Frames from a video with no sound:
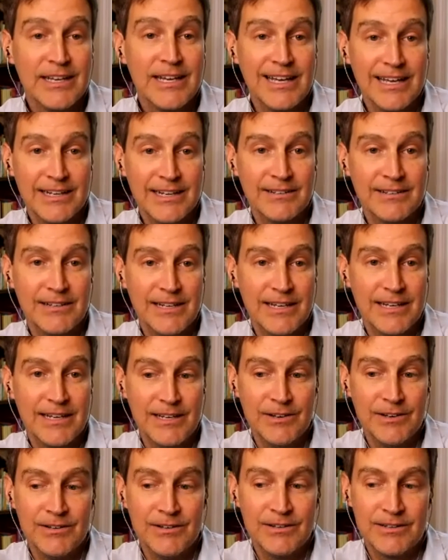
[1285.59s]
and
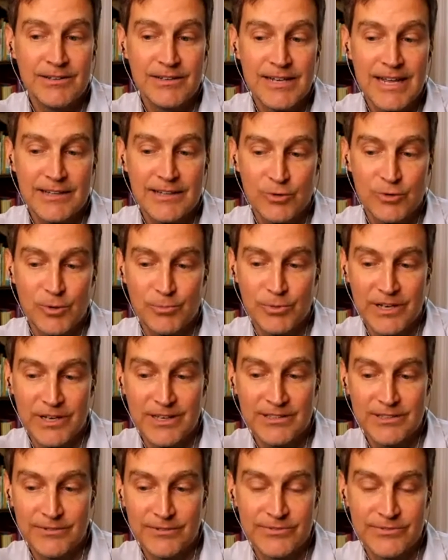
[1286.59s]
and get to a
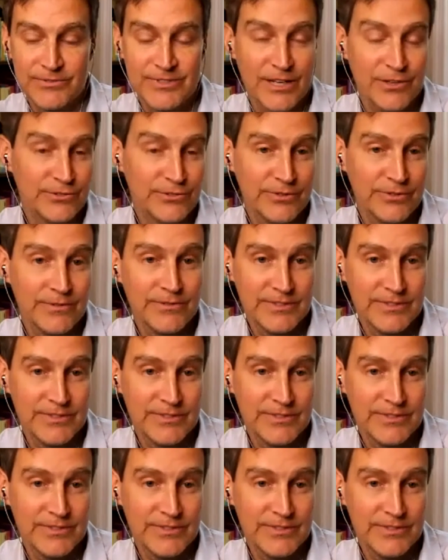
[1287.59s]
place of self